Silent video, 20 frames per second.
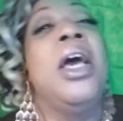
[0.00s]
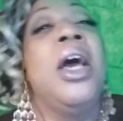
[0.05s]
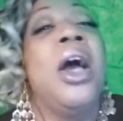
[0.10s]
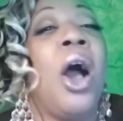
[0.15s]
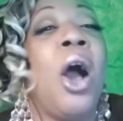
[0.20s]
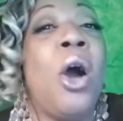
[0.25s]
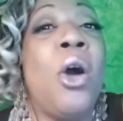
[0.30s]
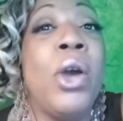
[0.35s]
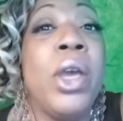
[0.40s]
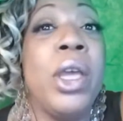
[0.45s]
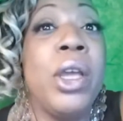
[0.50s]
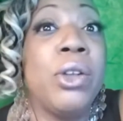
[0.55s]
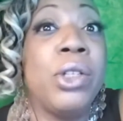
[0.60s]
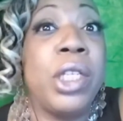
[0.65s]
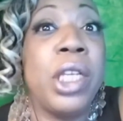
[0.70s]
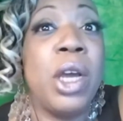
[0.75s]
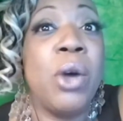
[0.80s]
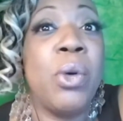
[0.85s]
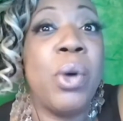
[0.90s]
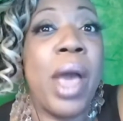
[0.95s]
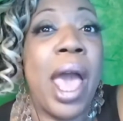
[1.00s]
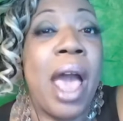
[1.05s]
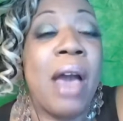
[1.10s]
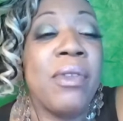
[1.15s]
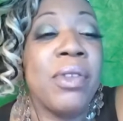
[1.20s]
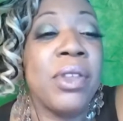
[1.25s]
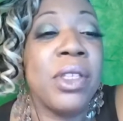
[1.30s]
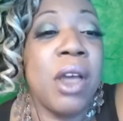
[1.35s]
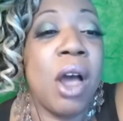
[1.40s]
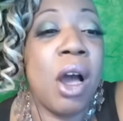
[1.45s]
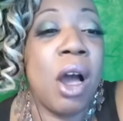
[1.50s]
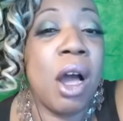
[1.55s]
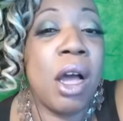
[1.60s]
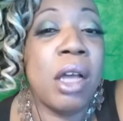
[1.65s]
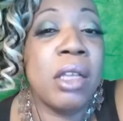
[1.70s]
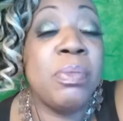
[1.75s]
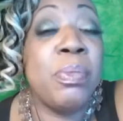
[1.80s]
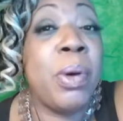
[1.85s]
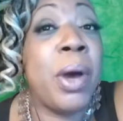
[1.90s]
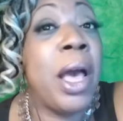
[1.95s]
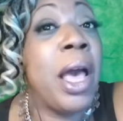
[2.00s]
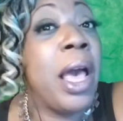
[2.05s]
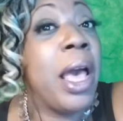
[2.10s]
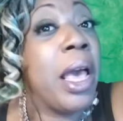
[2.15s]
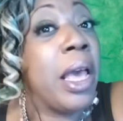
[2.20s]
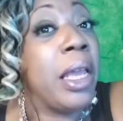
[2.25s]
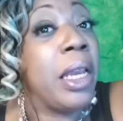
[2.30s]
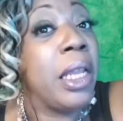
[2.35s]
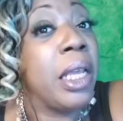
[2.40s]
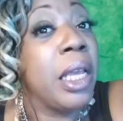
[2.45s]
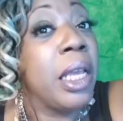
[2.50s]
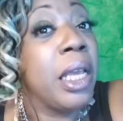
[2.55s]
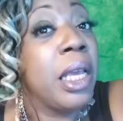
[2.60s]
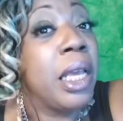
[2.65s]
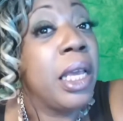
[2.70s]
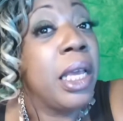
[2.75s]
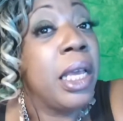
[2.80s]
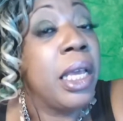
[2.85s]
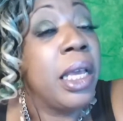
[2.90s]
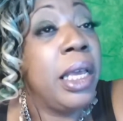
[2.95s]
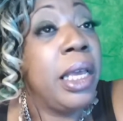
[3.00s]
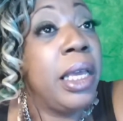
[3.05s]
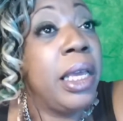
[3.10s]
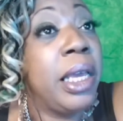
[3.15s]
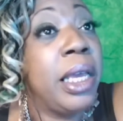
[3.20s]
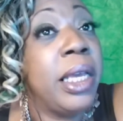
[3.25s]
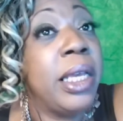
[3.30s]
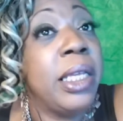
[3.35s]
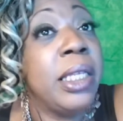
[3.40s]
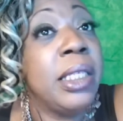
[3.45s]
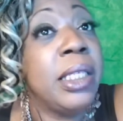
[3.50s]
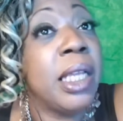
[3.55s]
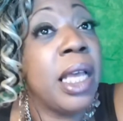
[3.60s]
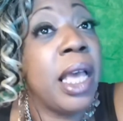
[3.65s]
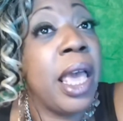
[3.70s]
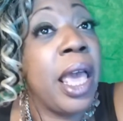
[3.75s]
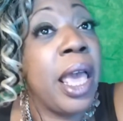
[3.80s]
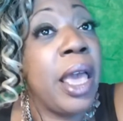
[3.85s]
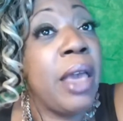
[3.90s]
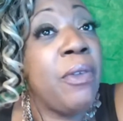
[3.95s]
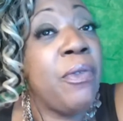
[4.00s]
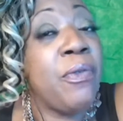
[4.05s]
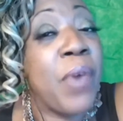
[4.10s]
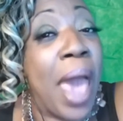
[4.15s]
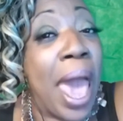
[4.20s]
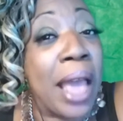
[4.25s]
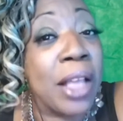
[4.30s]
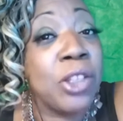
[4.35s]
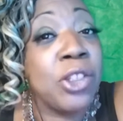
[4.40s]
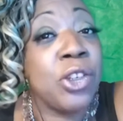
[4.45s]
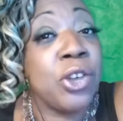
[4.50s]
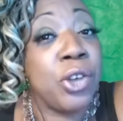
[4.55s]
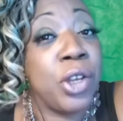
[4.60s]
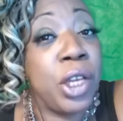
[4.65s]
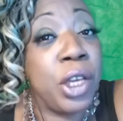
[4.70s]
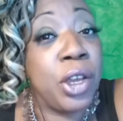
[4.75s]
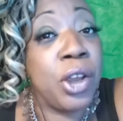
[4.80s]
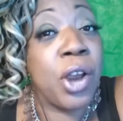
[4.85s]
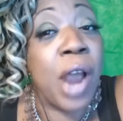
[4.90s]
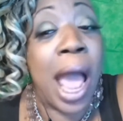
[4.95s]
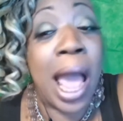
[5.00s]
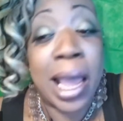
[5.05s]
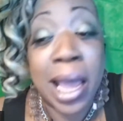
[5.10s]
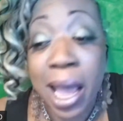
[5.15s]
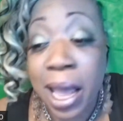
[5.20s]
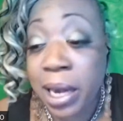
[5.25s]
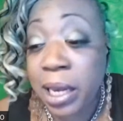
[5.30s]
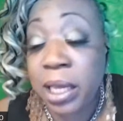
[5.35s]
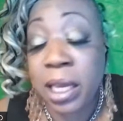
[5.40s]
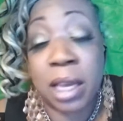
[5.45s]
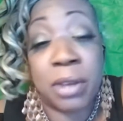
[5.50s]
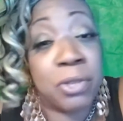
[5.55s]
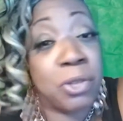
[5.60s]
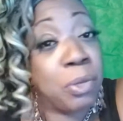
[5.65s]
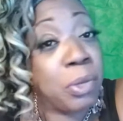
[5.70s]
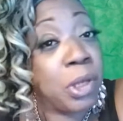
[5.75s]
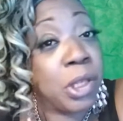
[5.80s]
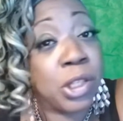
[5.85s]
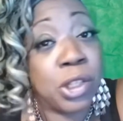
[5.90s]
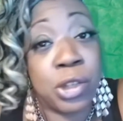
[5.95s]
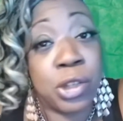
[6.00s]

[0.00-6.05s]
Oh, he don't deal with avatars, but he is a factor here. I got to give him his